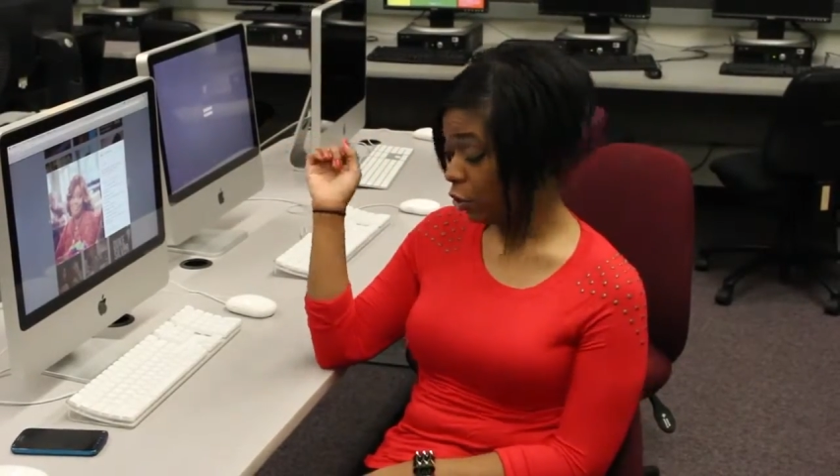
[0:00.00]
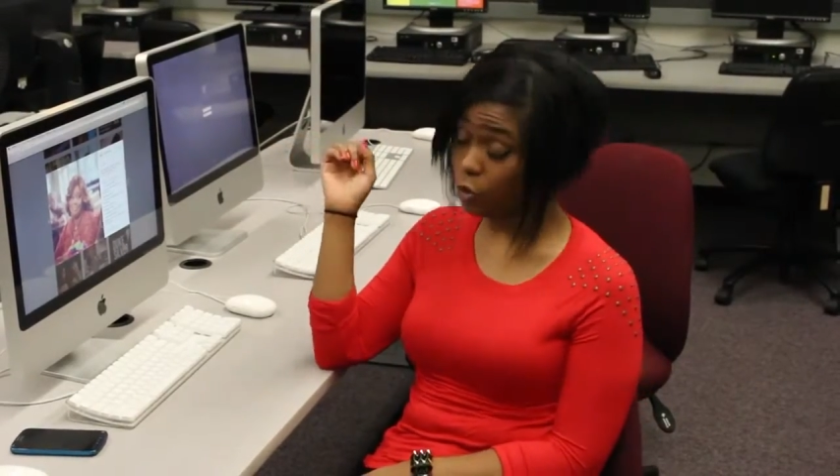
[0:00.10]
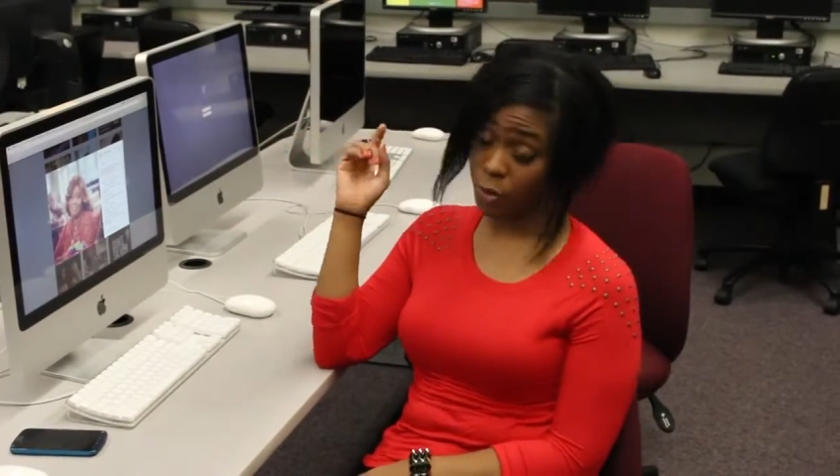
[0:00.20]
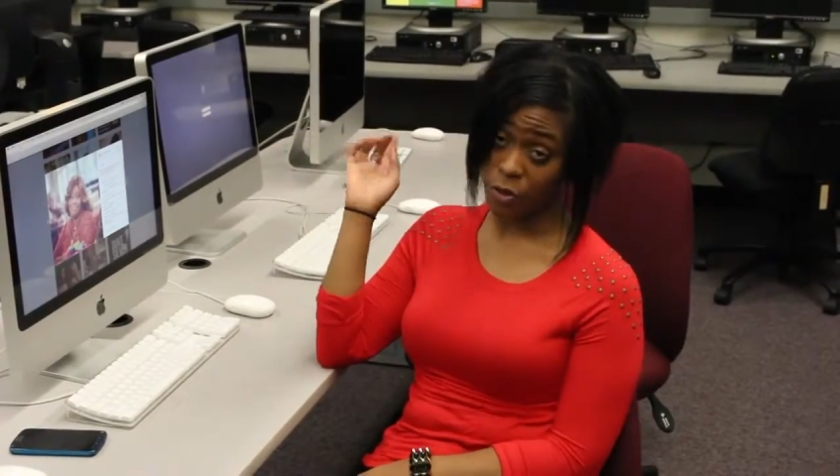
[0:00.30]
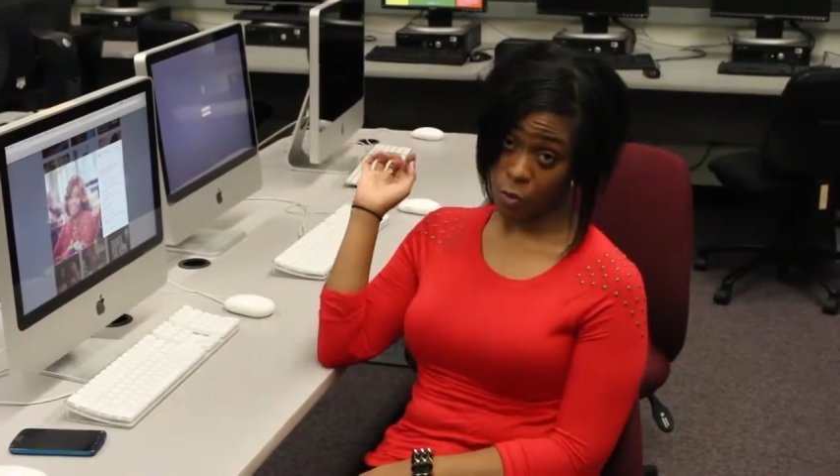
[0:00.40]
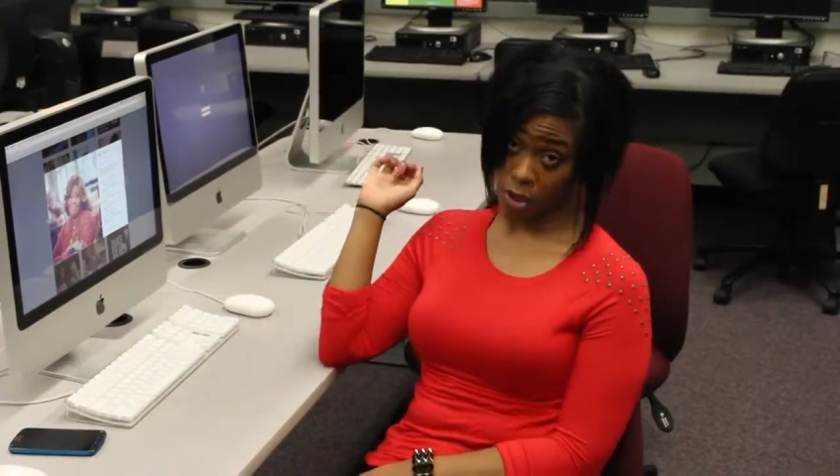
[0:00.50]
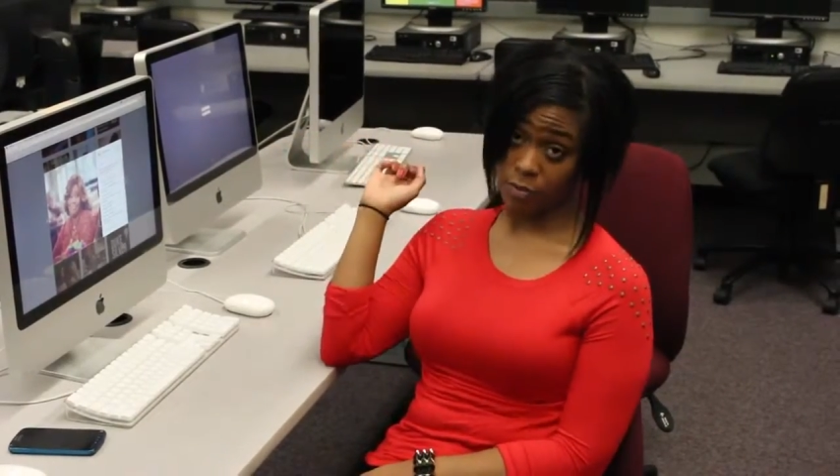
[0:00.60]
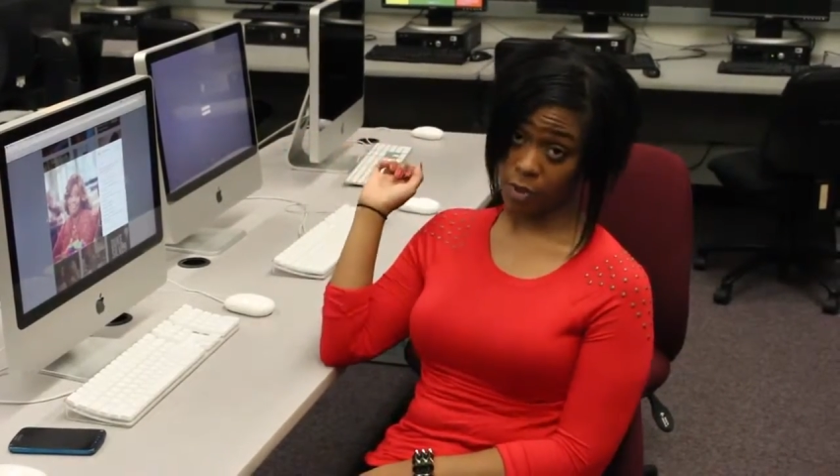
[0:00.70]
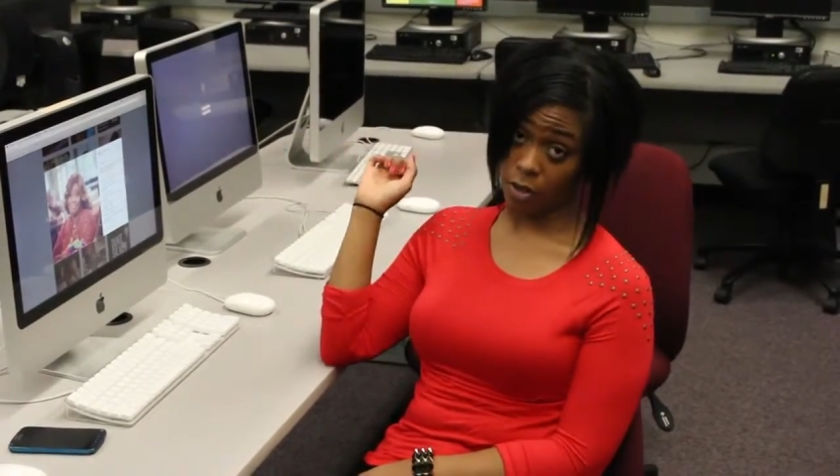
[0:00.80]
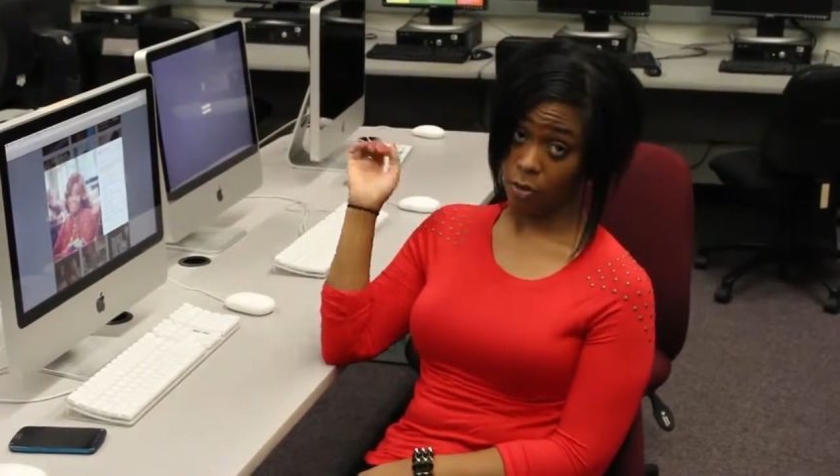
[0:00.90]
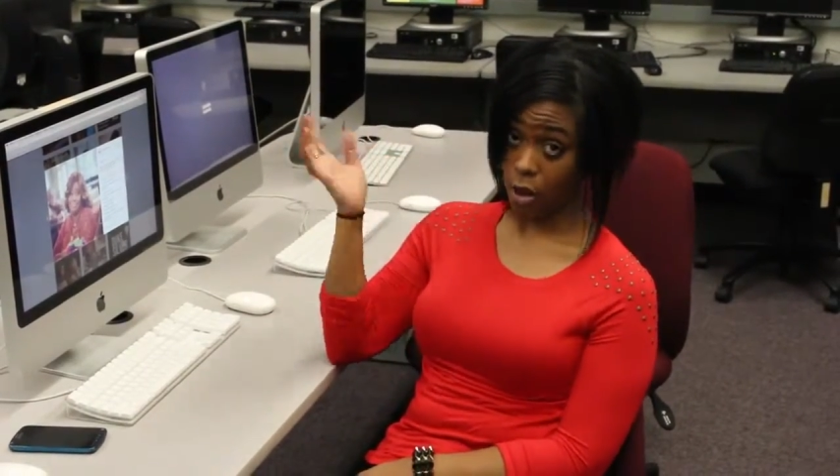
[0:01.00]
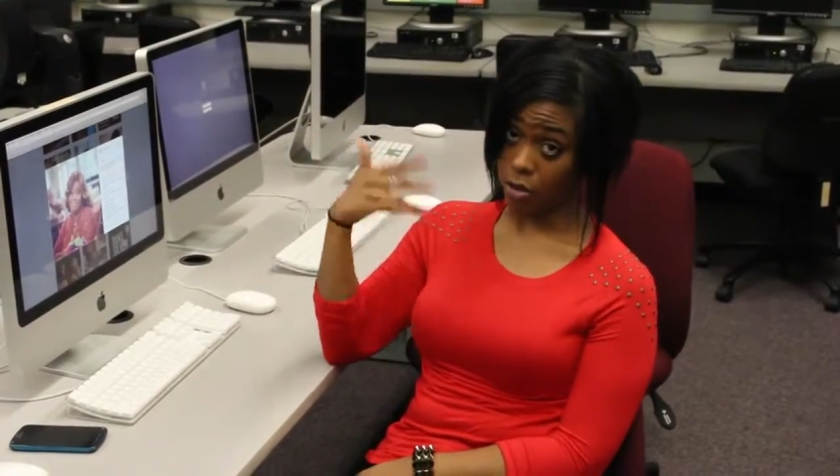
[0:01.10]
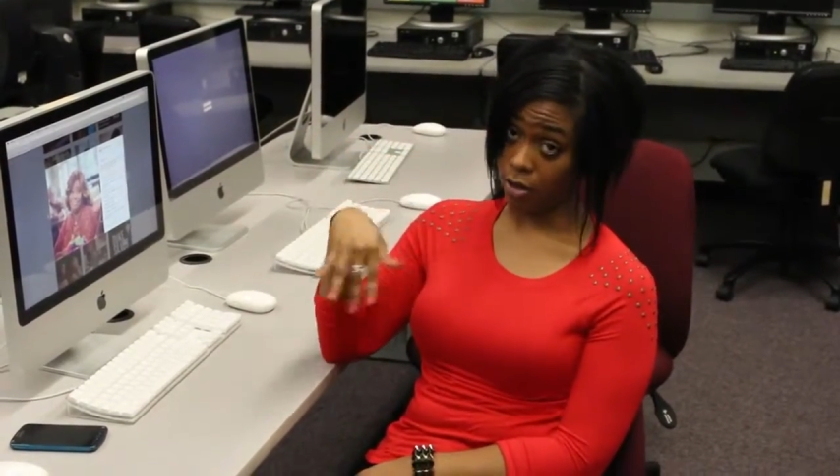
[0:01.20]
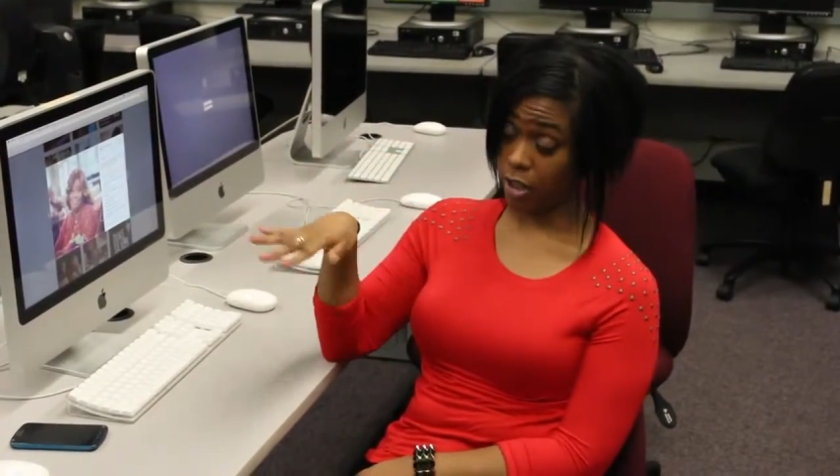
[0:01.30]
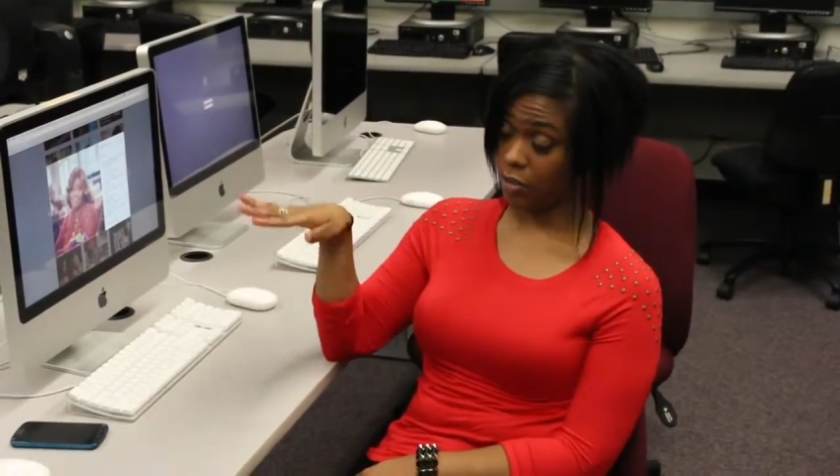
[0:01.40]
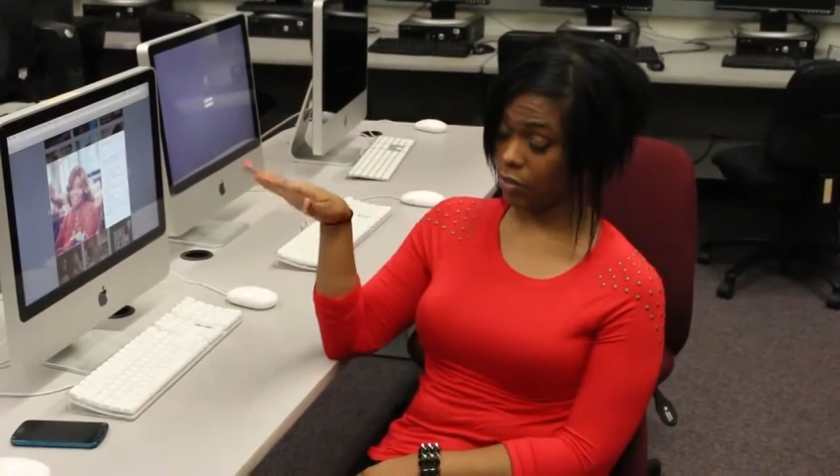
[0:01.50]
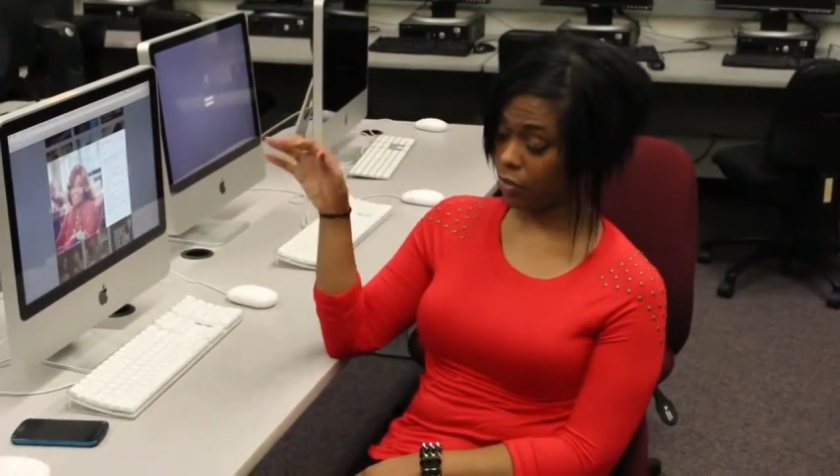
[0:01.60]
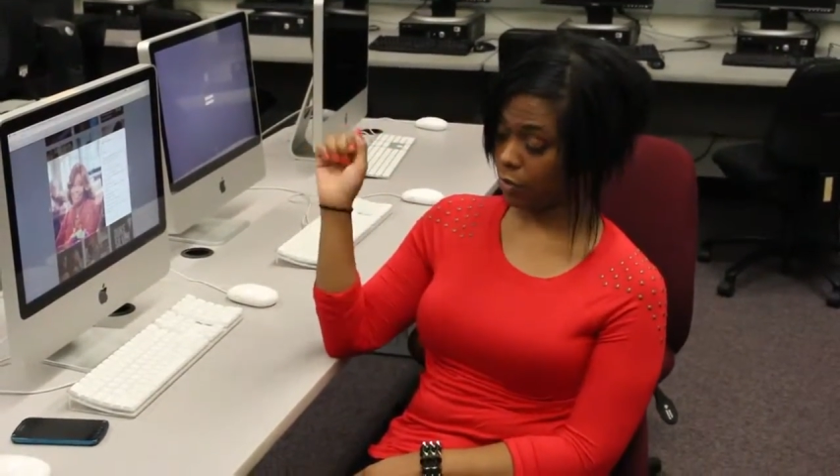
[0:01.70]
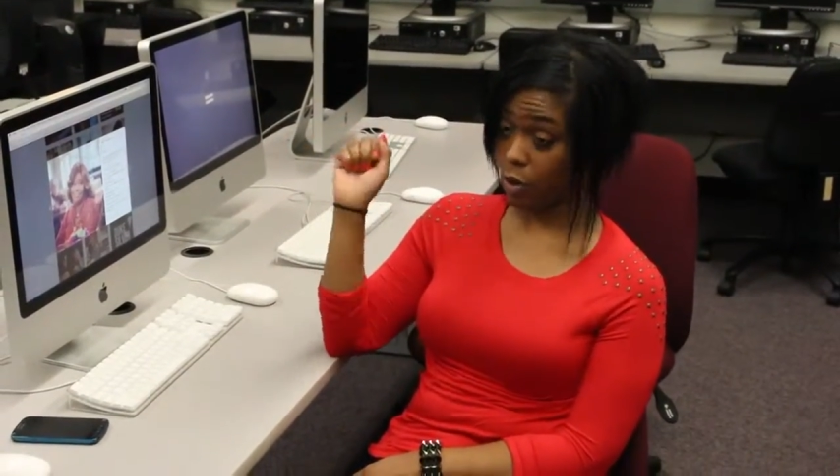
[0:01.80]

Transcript: Who wouldn't want to follow all of this?